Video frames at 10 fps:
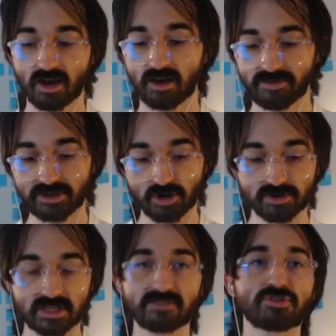They
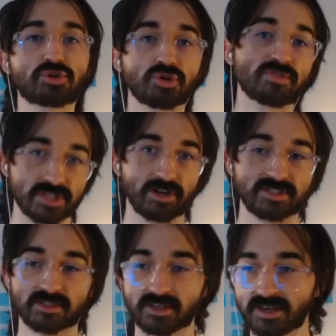don't give you good
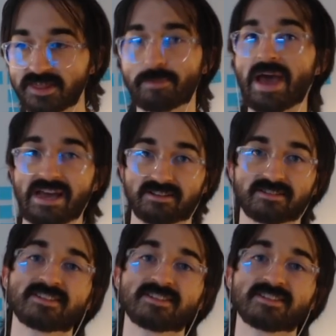results, they're bad.